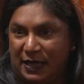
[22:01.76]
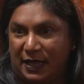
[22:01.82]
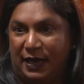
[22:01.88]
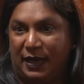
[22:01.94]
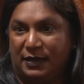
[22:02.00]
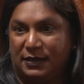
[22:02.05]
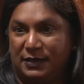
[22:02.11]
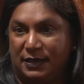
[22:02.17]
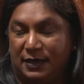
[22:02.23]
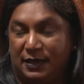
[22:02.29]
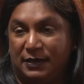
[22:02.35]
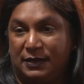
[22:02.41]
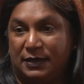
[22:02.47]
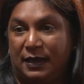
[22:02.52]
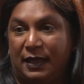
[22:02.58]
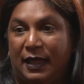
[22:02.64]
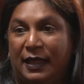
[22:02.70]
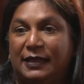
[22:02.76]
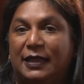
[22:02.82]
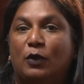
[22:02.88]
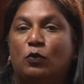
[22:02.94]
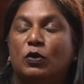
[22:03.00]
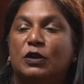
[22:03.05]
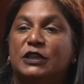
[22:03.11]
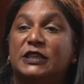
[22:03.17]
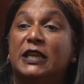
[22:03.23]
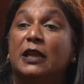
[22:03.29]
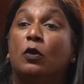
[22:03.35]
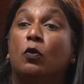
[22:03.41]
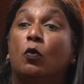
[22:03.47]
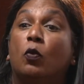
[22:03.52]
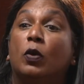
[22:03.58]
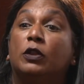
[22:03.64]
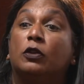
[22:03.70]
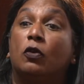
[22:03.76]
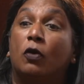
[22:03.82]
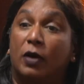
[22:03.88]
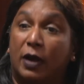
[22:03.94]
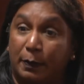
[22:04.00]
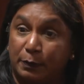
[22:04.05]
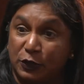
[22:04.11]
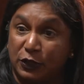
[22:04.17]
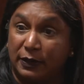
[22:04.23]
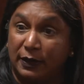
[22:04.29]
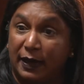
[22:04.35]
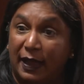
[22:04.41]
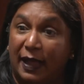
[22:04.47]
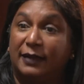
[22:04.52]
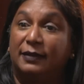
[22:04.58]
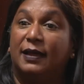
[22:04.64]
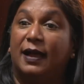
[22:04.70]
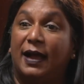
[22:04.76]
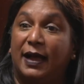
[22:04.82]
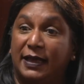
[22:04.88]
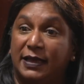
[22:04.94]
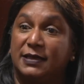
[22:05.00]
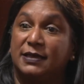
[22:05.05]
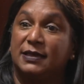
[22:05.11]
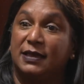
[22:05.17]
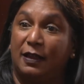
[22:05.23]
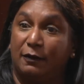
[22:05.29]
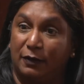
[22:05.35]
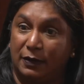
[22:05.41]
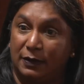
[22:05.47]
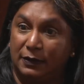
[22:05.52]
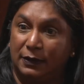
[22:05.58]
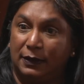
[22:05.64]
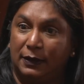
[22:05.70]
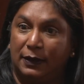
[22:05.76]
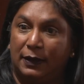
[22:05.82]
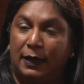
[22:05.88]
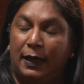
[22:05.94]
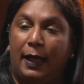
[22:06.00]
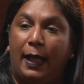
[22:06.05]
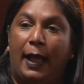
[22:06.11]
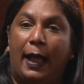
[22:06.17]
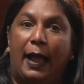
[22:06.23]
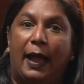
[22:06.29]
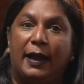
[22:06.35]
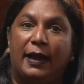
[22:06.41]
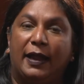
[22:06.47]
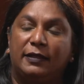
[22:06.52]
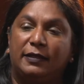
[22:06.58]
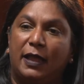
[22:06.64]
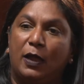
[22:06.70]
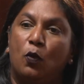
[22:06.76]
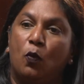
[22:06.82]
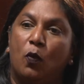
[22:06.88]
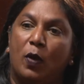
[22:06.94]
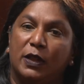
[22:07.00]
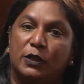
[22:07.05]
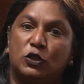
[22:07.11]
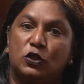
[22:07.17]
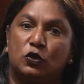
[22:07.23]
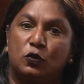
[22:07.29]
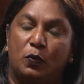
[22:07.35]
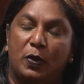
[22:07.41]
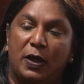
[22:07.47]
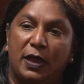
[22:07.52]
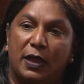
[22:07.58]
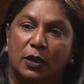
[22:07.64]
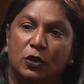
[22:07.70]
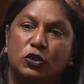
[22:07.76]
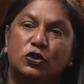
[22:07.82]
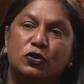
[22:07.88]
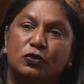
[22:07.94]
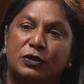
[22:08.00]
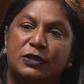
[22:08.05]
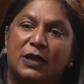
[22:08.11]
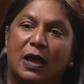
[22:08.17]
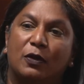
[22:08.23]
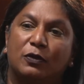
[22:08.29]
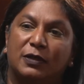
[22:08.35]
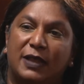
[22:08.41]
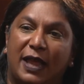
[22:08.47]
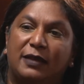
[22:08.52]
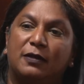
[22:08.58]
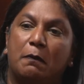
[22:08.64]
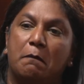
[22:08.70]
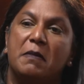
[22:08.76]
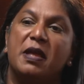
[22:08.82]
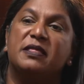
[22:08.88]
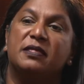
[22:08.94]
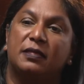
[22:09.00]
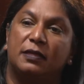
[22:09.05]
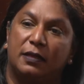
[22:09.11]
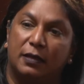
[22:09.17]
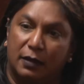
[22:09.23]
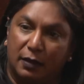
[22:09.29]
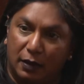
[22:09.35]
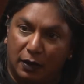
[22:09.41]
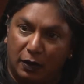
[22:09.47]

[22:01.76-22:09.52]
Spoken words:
directorate that will deal with corruption at the highest level. And I think once we shoot down that myth